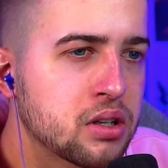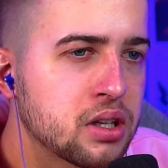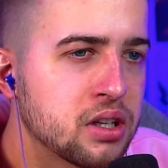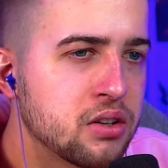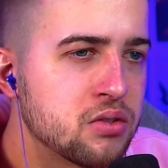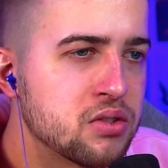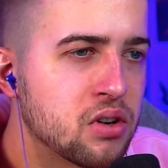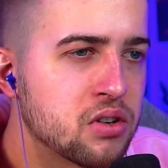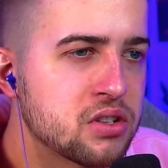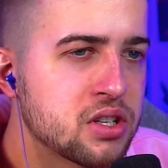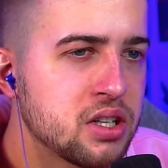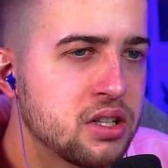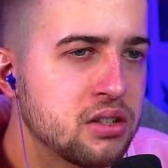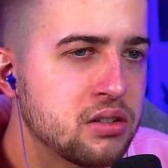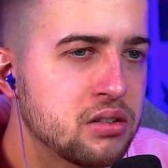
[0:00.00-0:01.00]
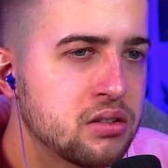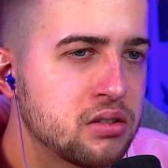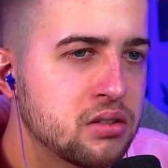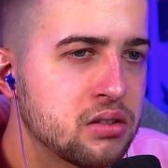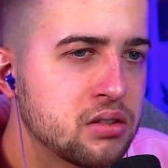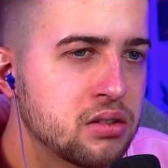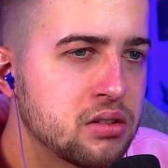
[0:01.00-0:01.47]
Can you dodge it?
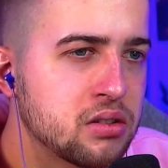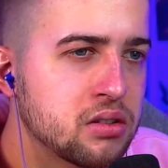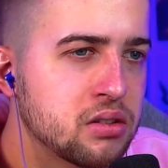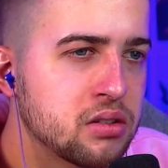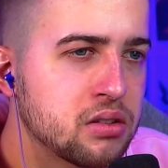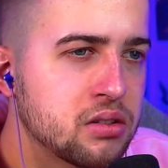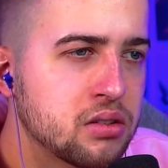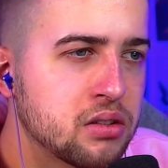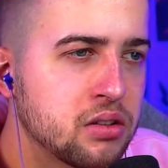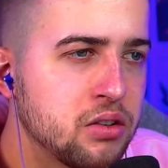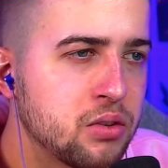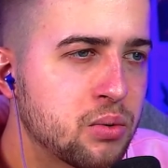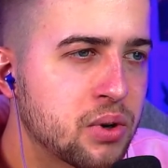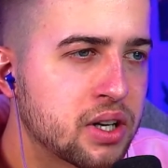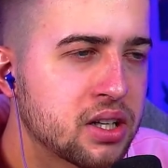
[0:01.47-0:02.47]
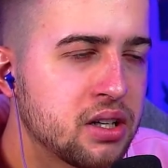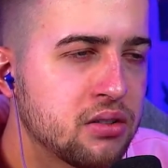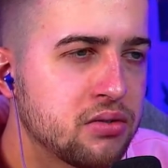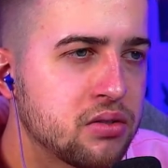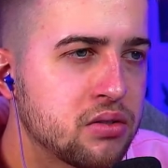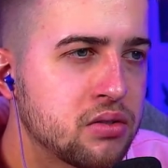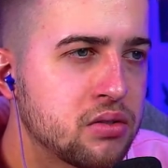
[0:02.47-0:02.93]
Are you quick
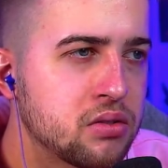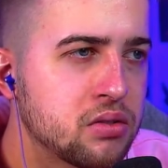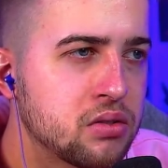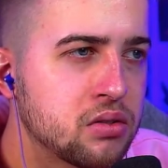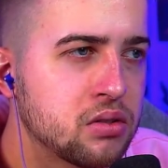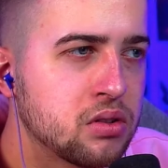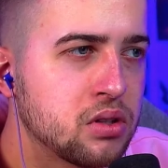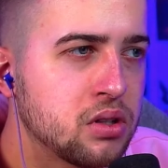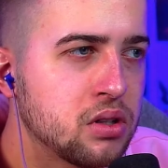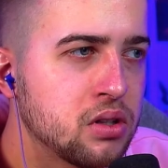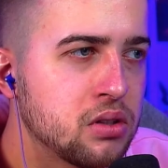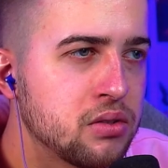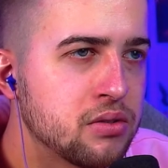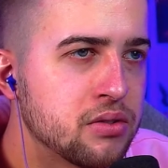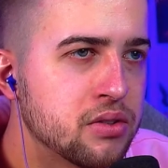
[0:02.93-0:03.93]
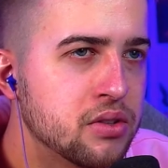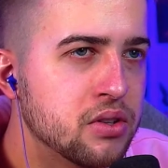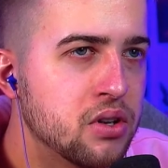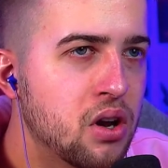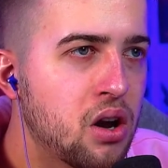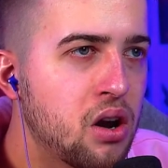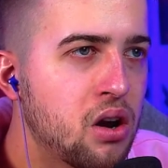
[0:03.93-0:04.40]
enough?
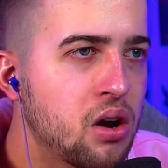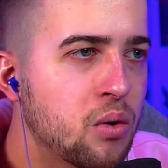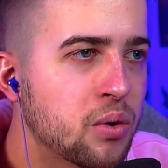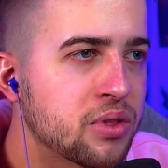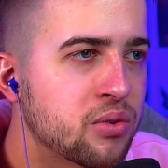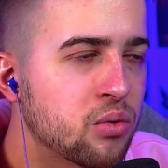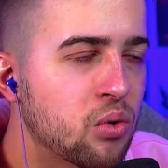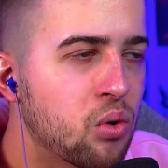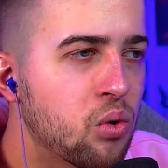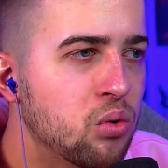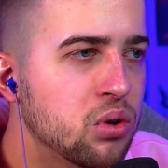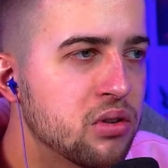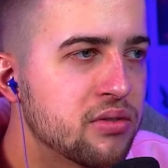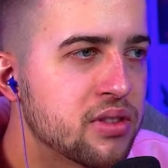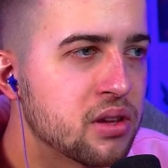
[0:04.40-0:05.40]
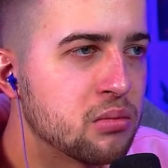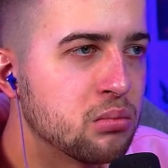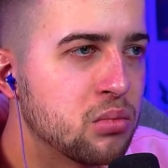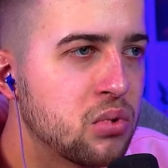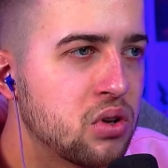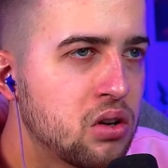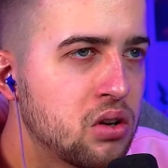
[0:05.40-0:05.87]
No, I went through all of
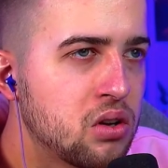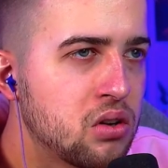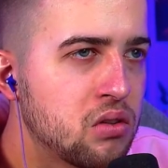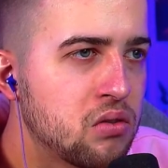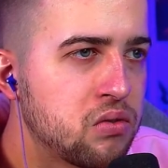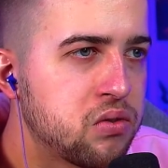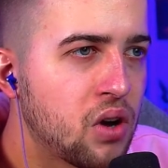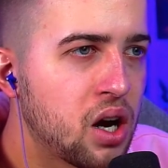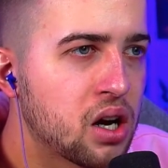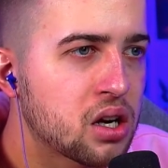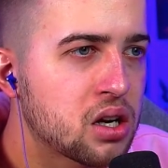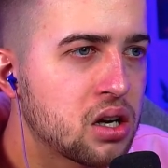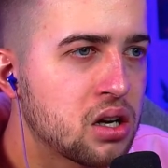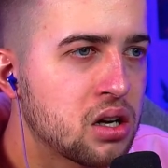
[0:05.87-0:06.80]
them. Fuck.